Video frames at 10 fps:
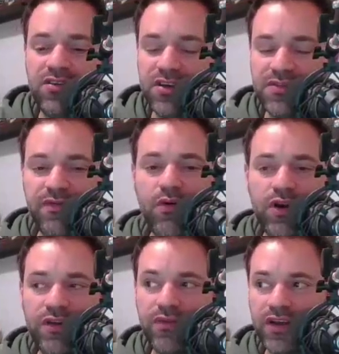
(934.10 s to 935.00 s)
hundred
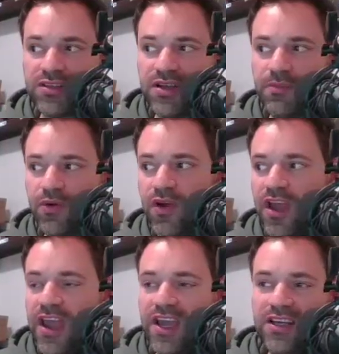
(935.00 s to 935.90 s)
forty, for example,
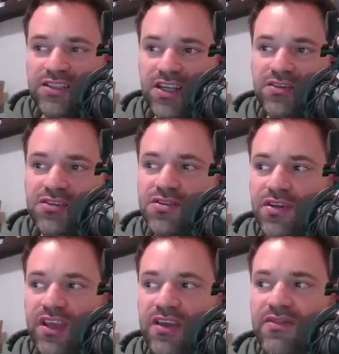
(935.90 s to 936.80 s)
and start
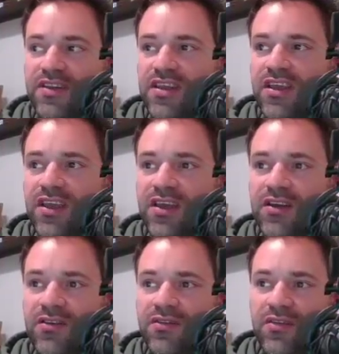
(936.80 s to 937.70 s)
tuning everything
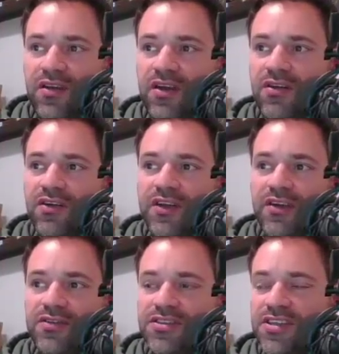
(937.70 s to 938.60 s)
and and all that
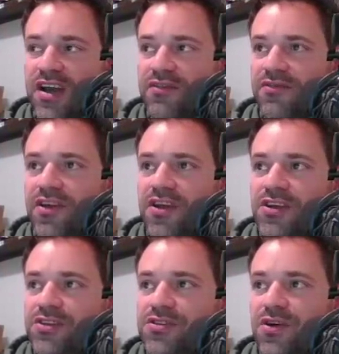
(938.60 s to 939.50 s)
good stuff.
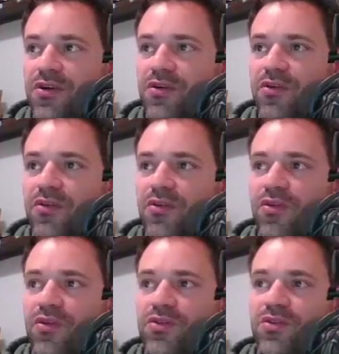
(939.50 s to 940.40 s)
So
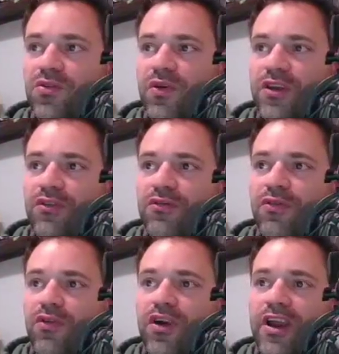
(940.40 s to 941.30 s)
when you
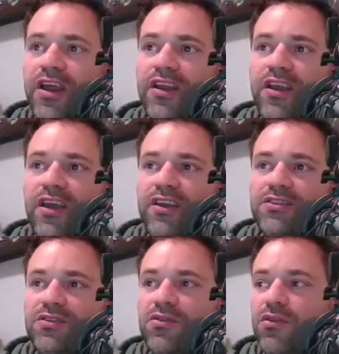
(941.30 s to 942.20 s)
floor it,
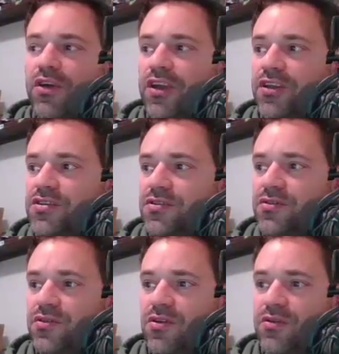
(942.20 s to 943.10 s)
it's going
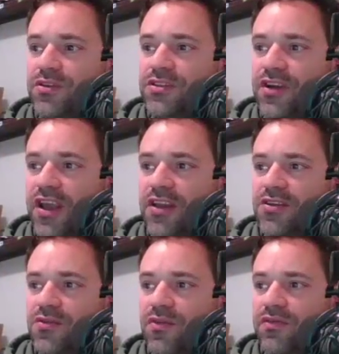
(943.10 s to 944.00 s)
to go straight
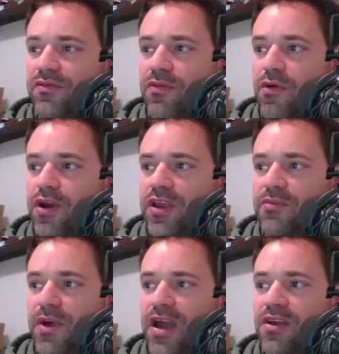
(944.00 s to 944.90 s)
to one forty,
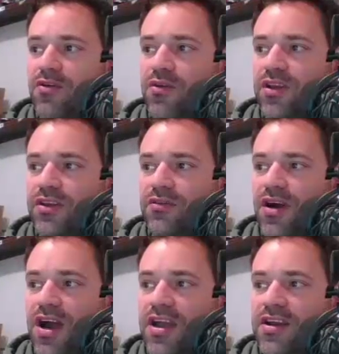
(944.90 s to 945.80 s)
might go a little
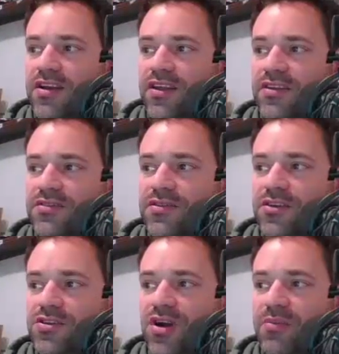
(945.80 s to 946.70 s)
higher, and then it's going
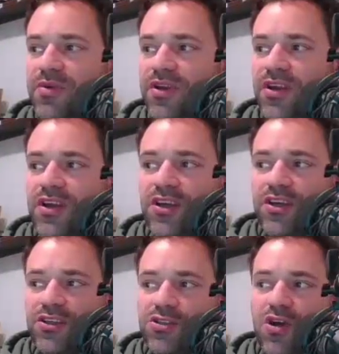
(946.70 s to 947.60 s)
to drop
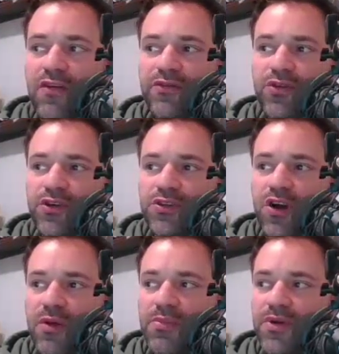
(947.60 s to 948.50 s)
software
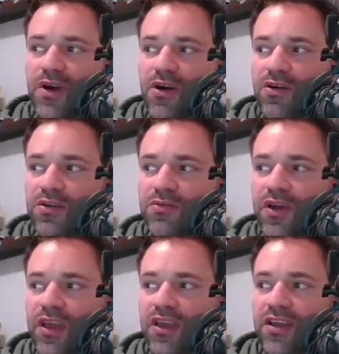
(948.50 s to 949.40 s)
drop all the
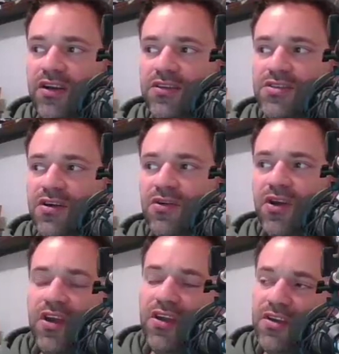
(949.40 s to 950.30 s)
way here. So
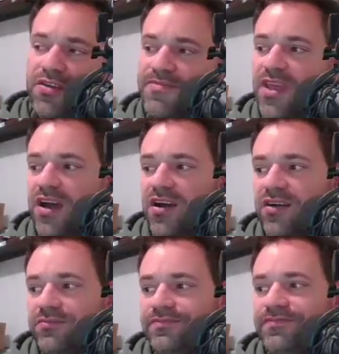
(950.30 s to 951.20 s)

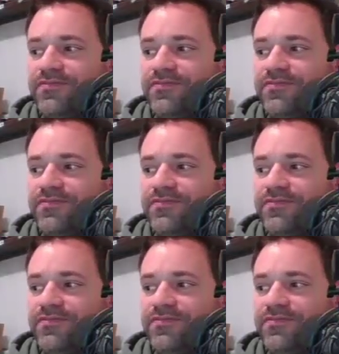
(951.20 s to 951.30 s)
um,